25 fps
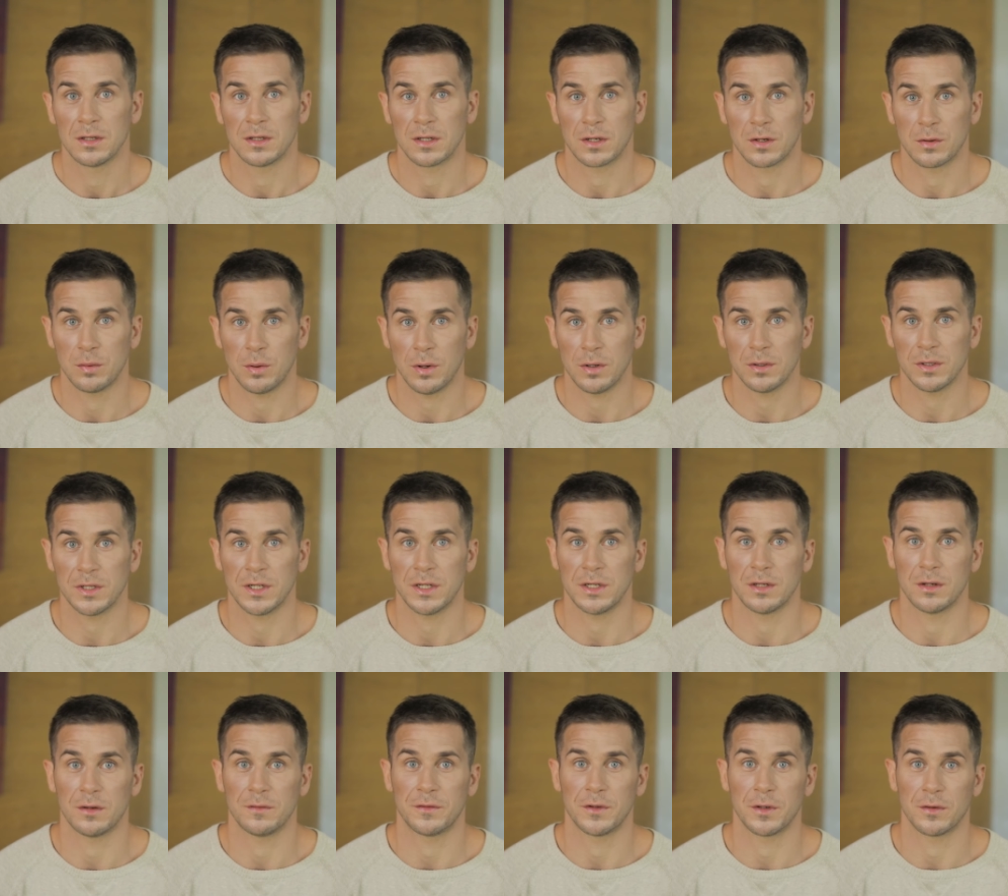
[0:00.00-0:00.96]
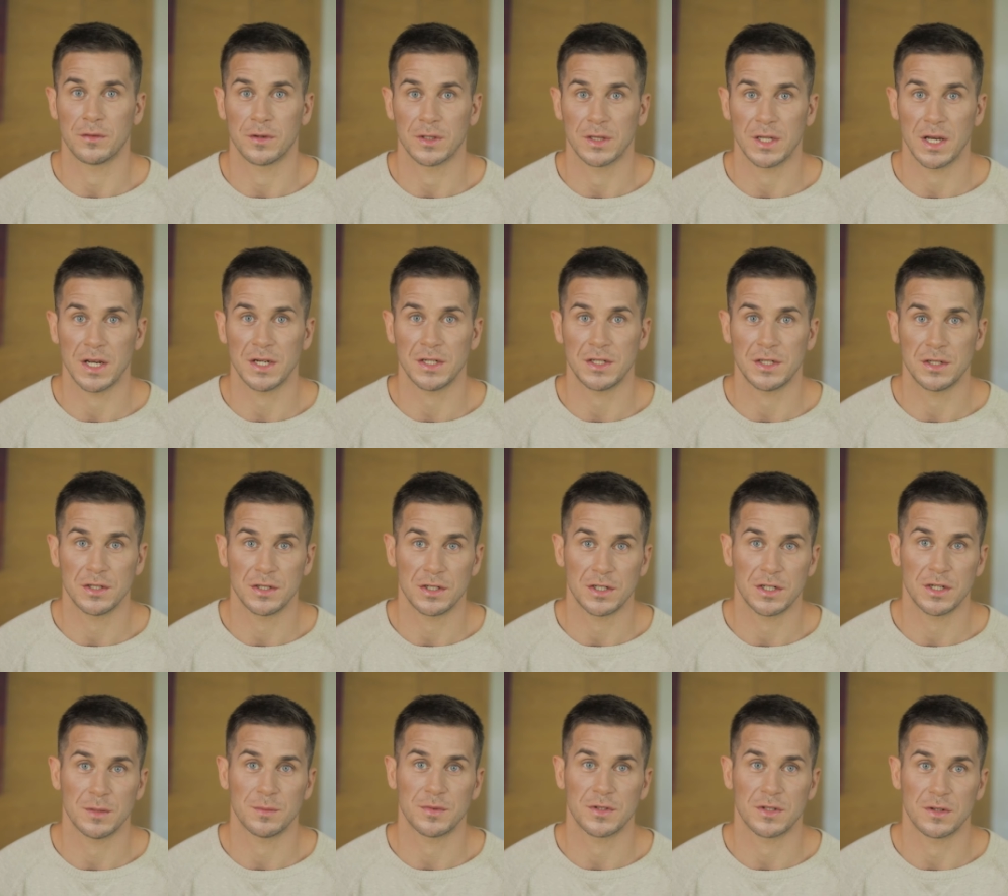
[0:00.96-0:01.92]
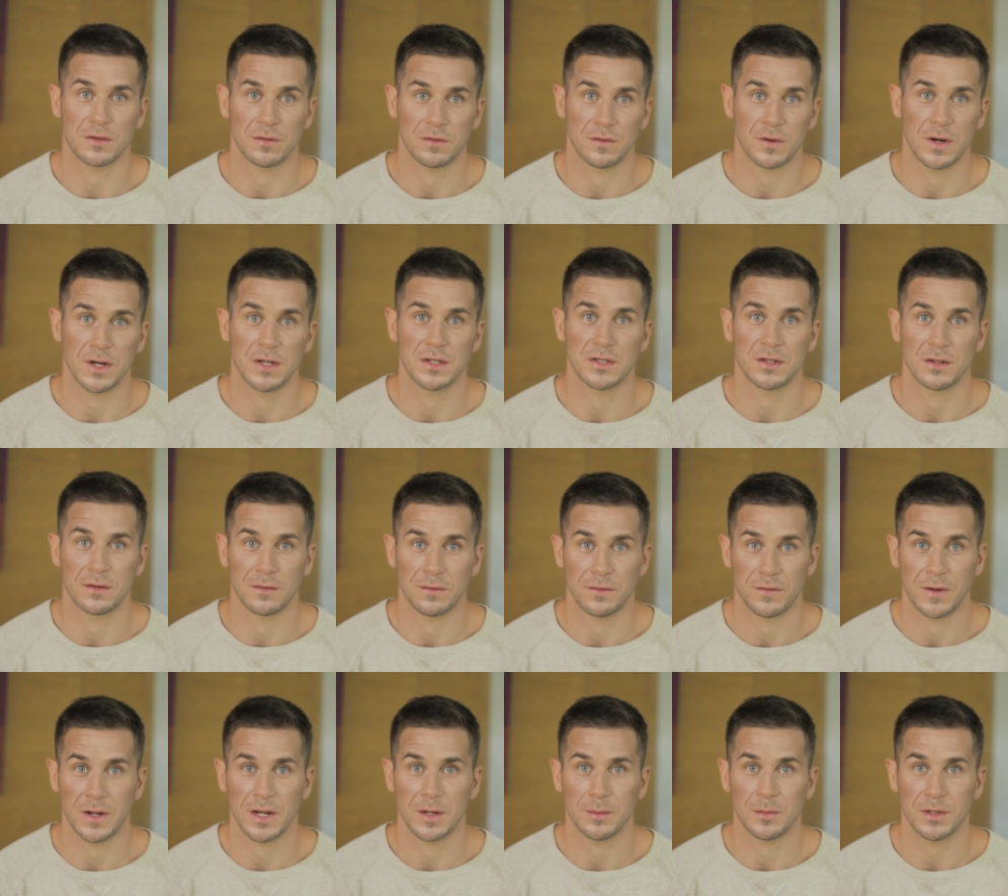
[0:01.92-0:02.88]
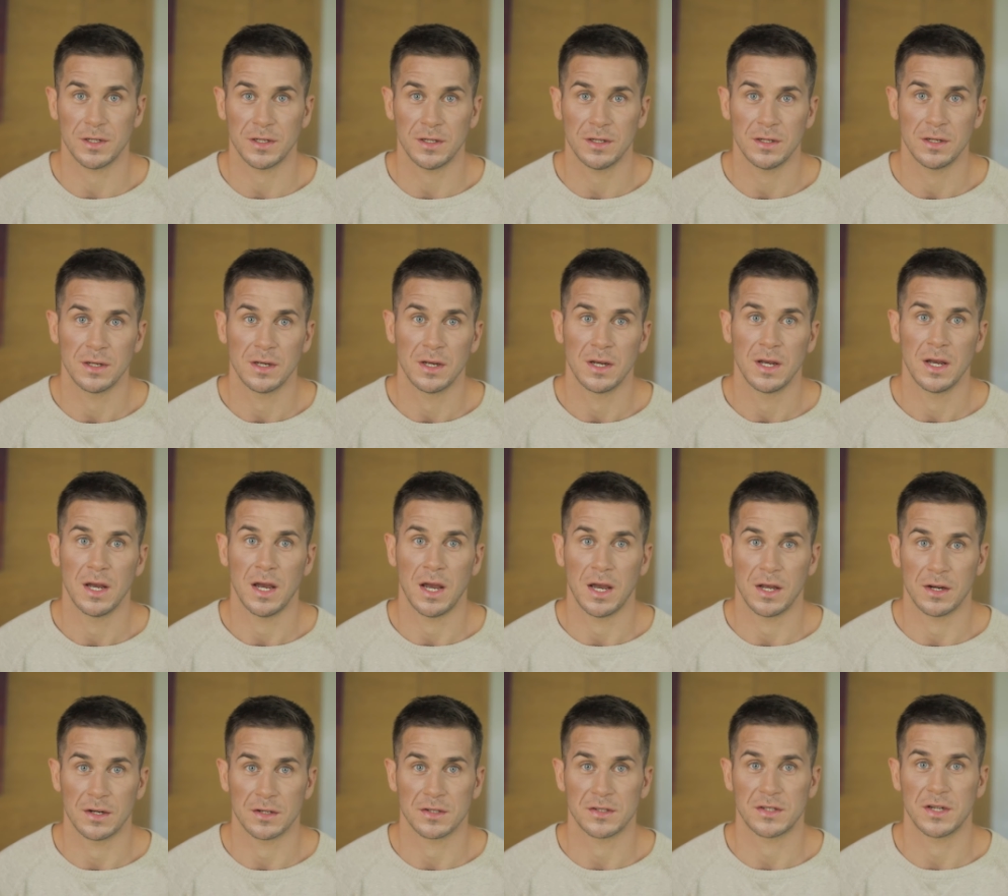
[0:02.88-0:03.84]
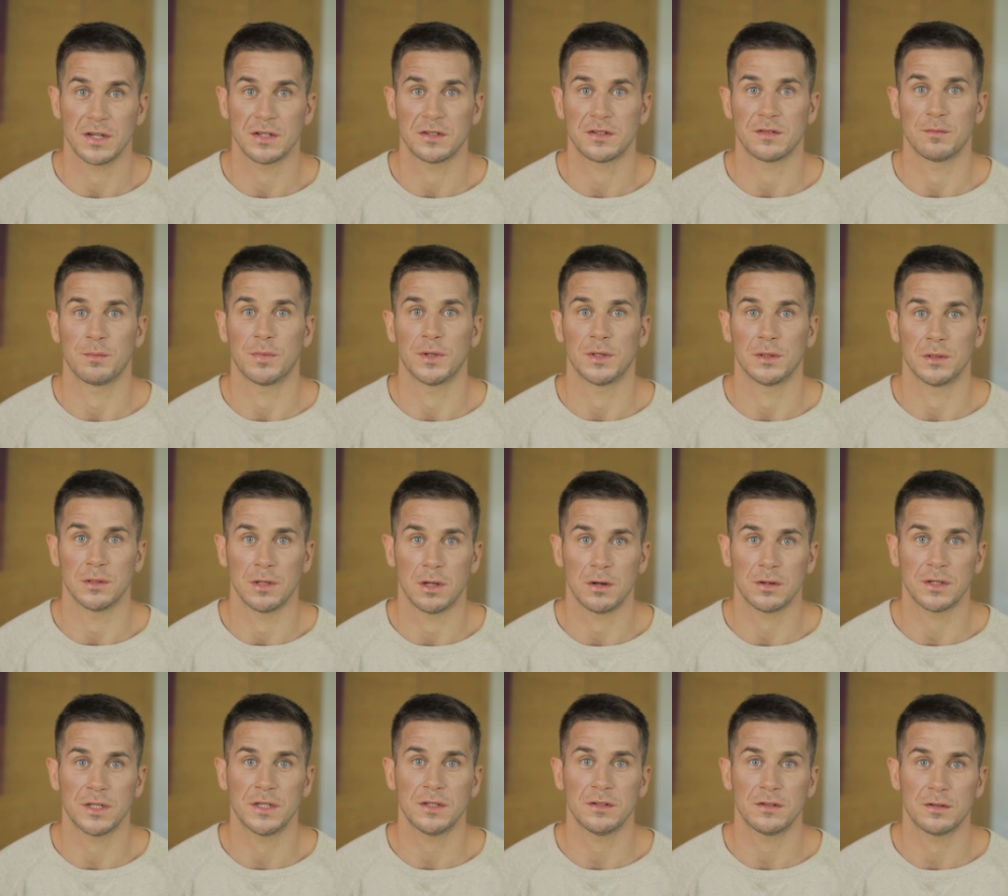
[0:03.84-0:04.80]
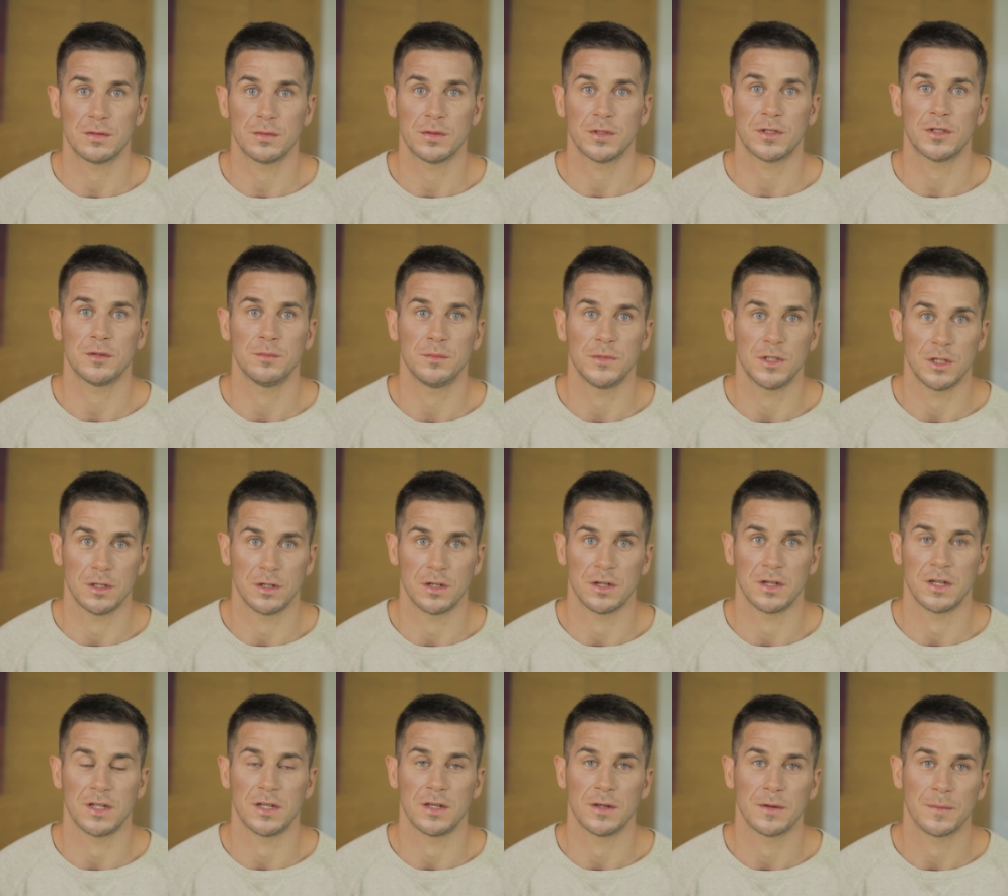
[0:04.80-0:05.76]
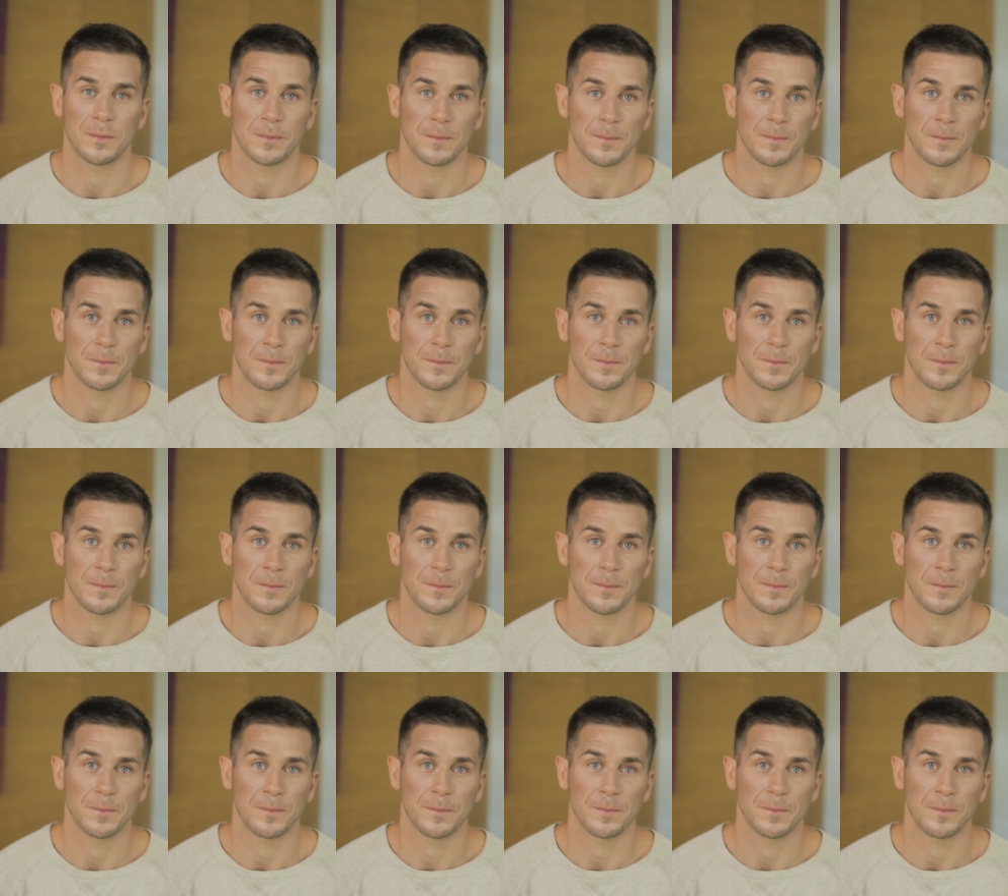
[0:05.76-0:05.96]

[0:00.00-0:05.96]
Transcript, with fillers: the quality of your relationships to friends and family, and a sense of belonging to a community.